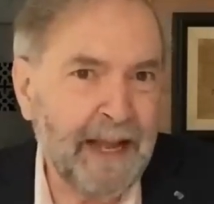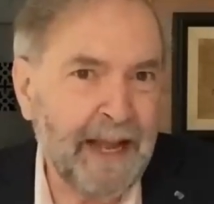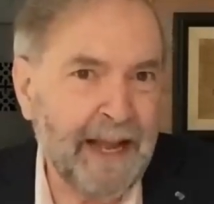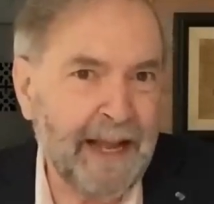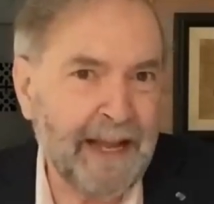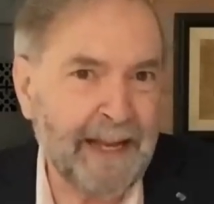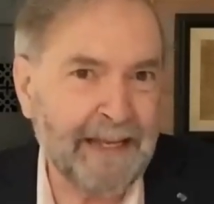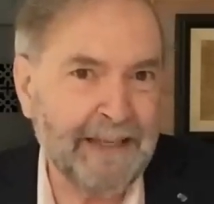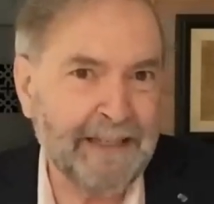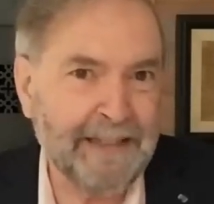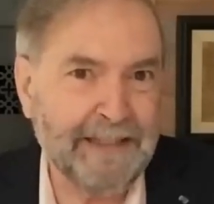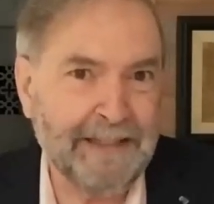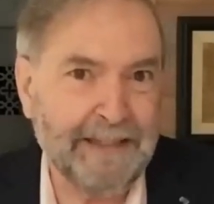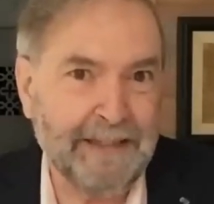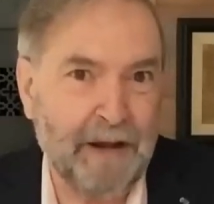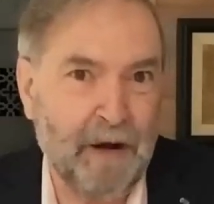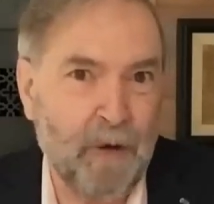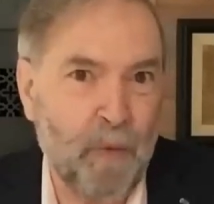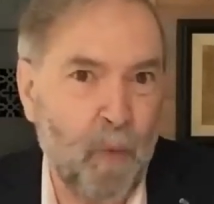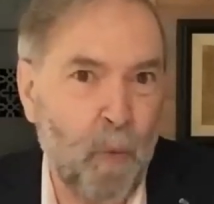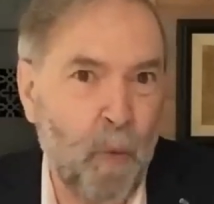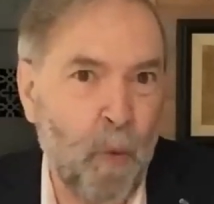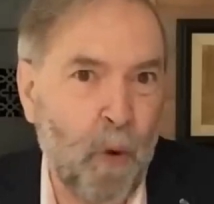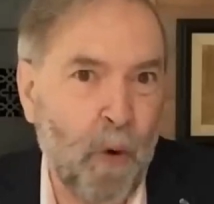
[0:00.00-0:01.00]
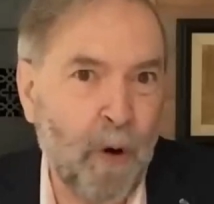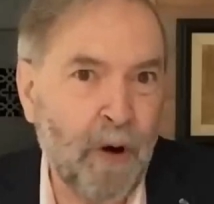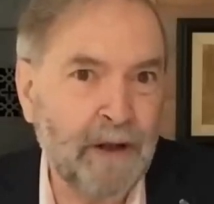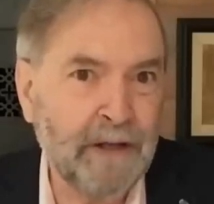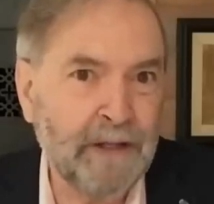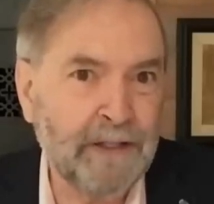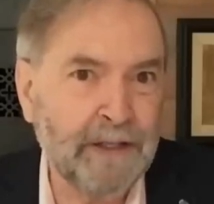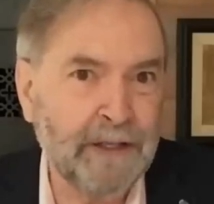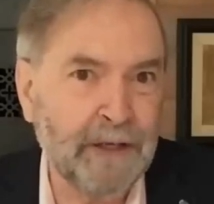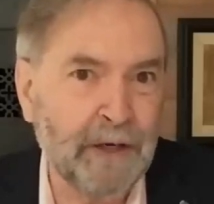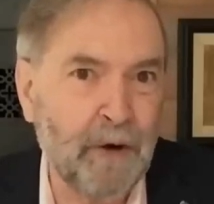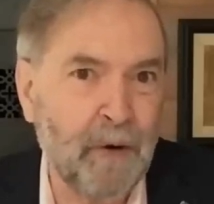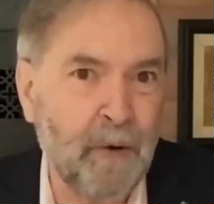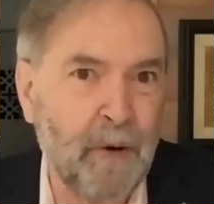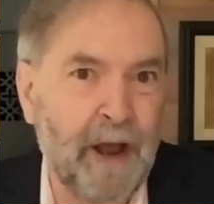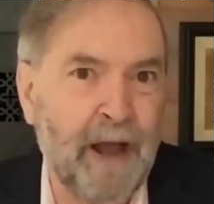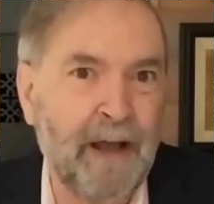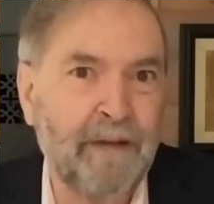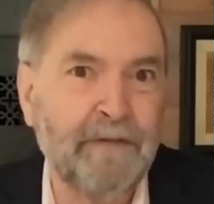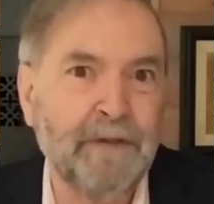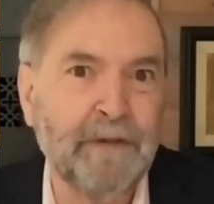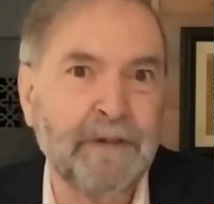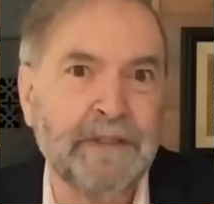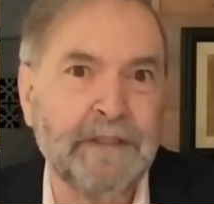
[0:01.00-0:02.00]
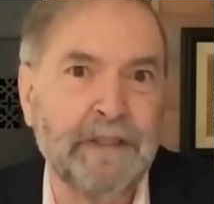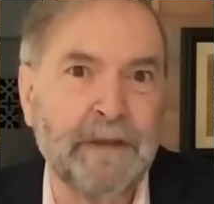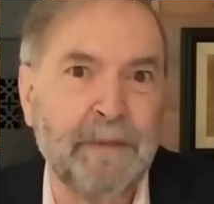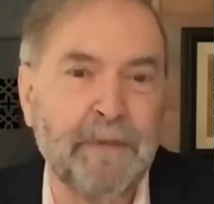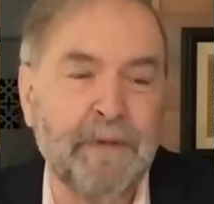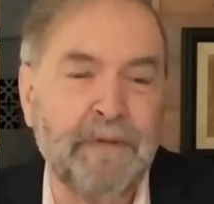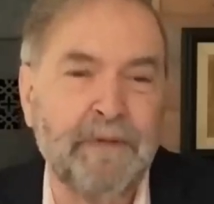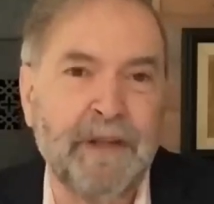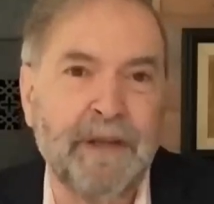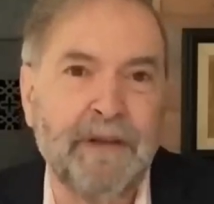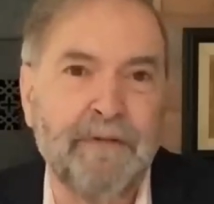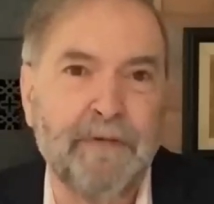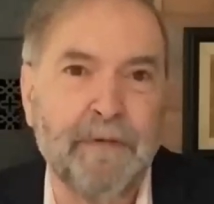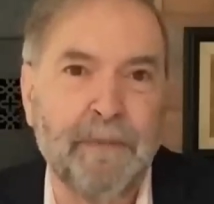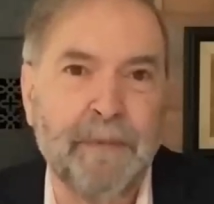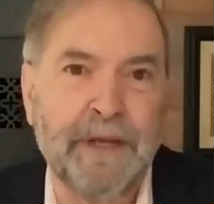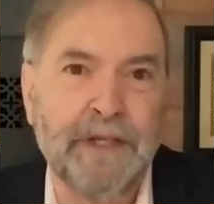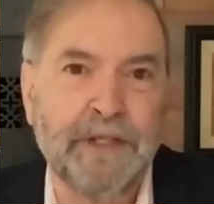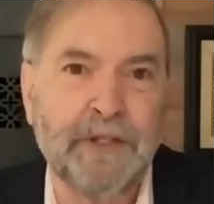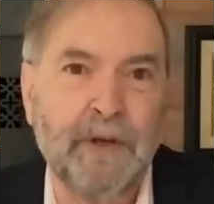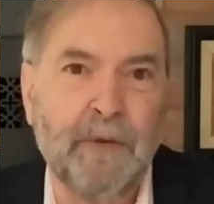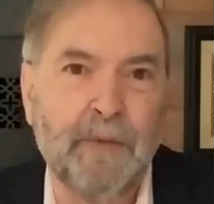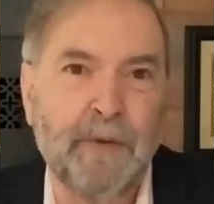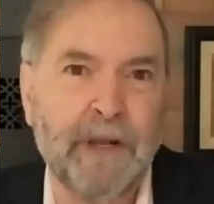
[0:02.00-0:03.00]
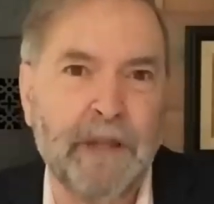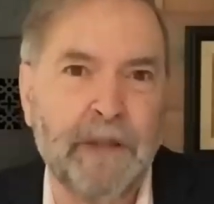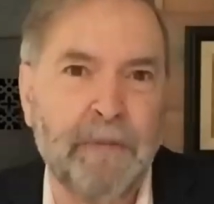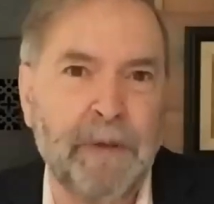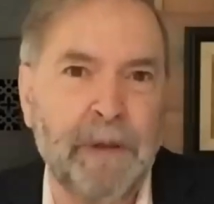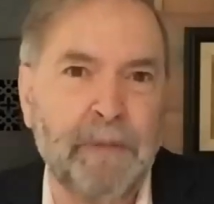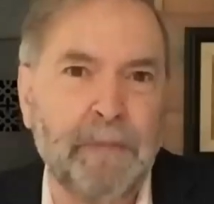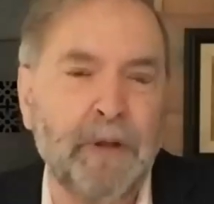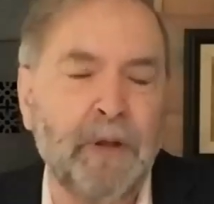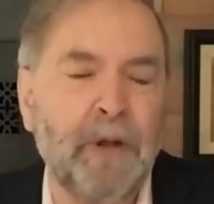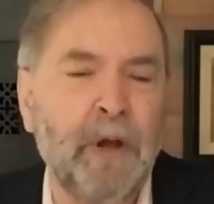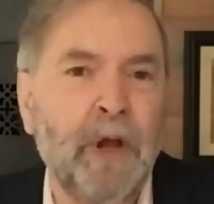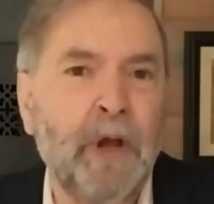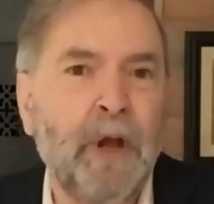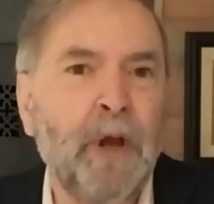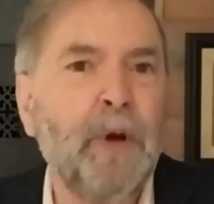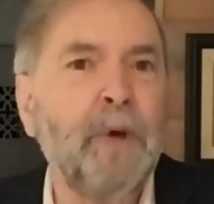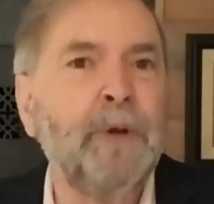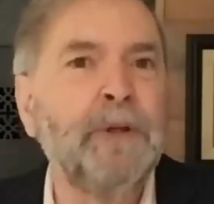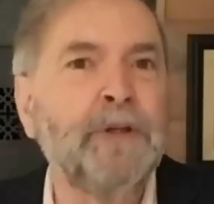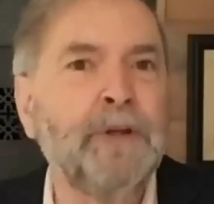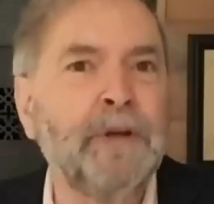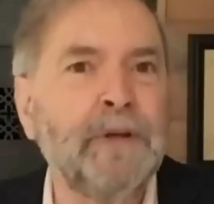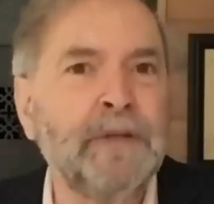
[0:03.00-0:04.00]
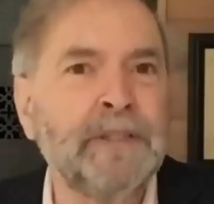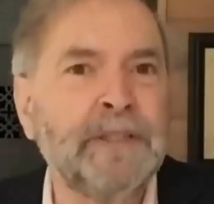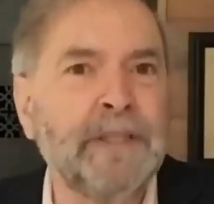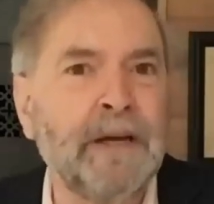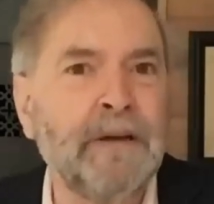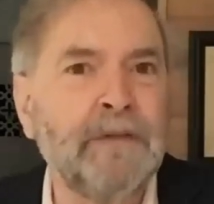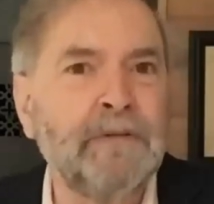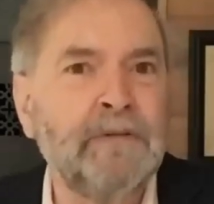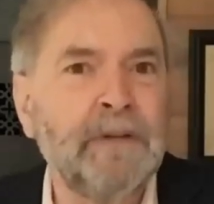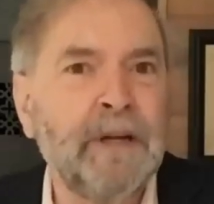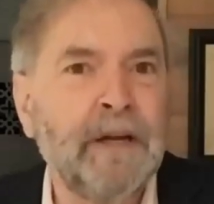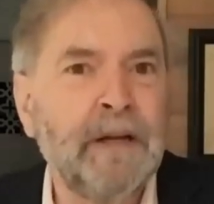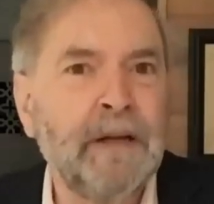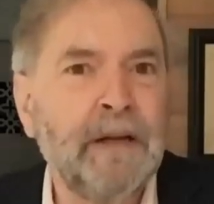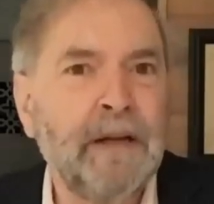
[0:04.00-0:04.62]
as a warrant to go after some of the information on one of the people who, it turns out,